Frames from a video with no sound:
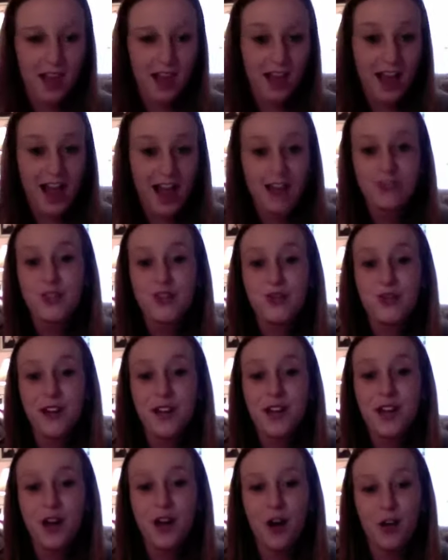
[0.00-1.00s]
After
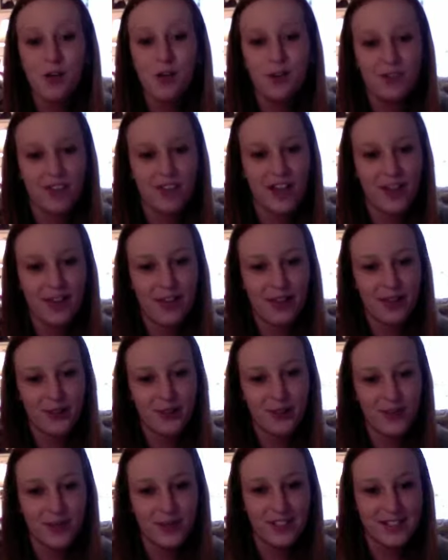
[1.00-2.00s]
reading all of the other
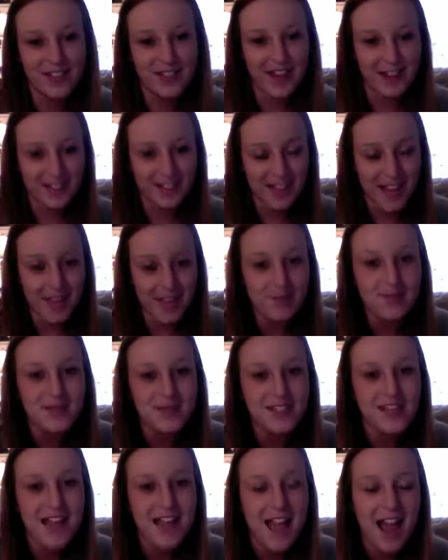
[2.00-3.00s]
learning style
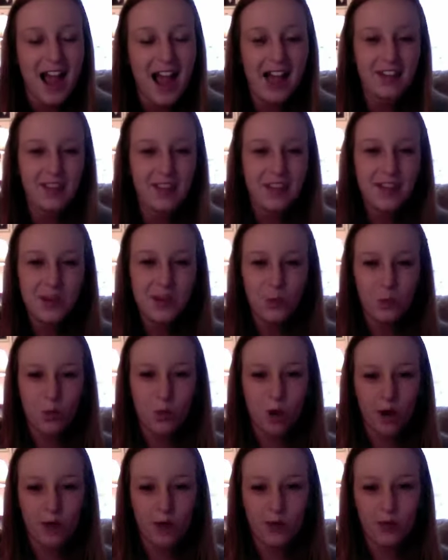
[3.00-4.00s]
types, I think that
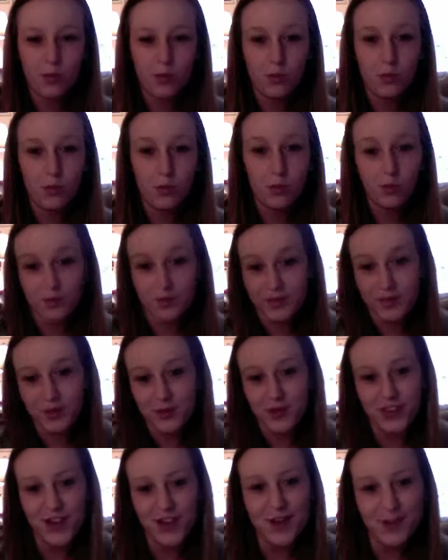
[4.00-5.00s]
one would be the
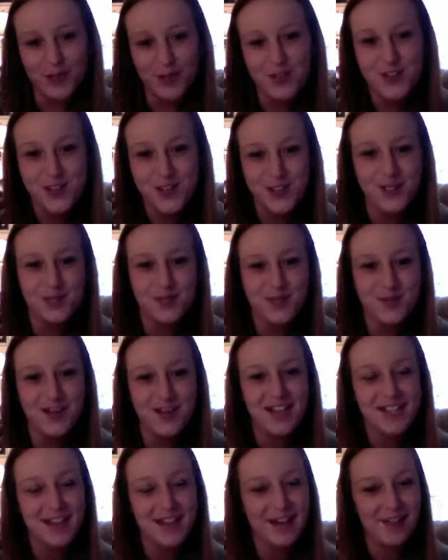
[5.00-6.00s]
one that I would have chosen for
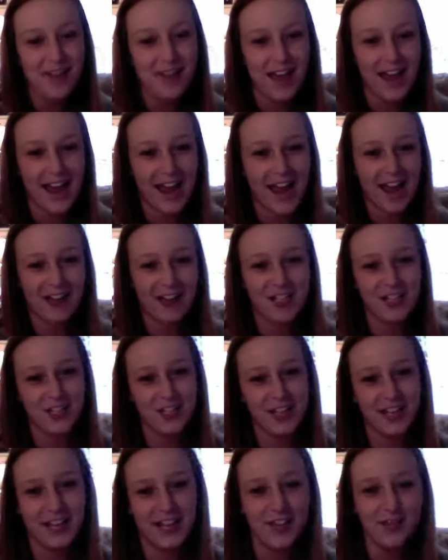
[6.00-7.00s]
myself had I
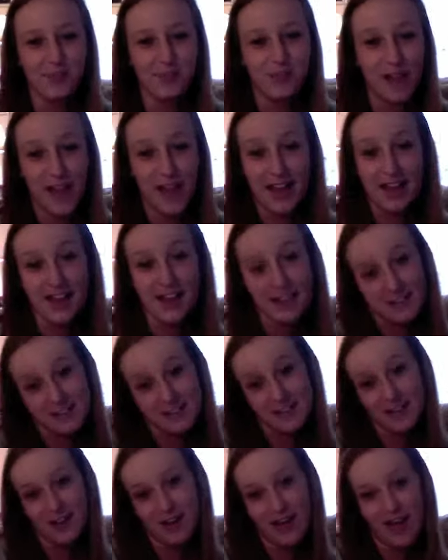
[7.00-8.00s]
actually read
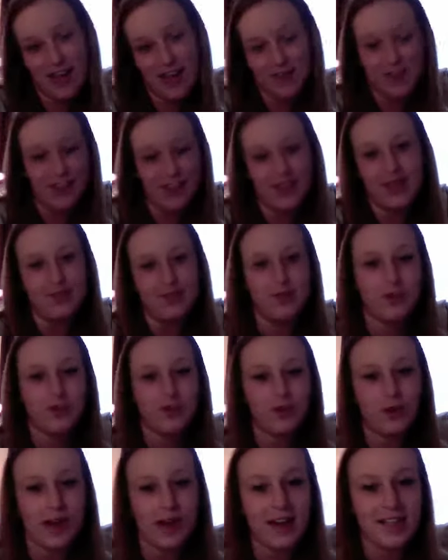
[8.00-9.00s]
everything
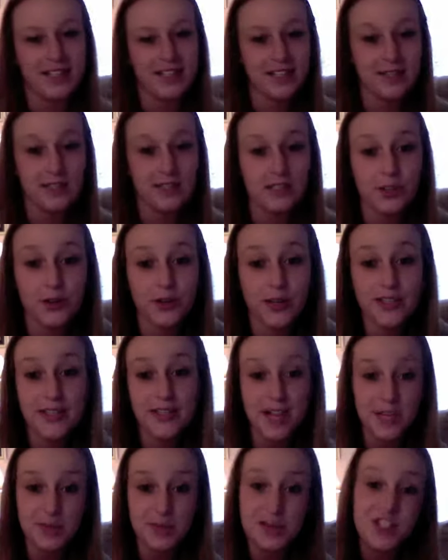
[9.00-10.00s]
before I did the learning
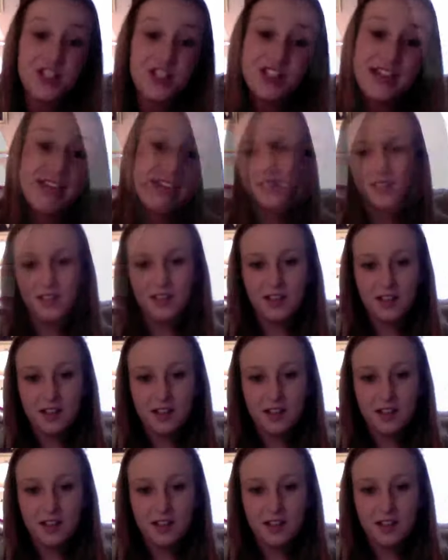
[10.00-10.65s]
styles measure test.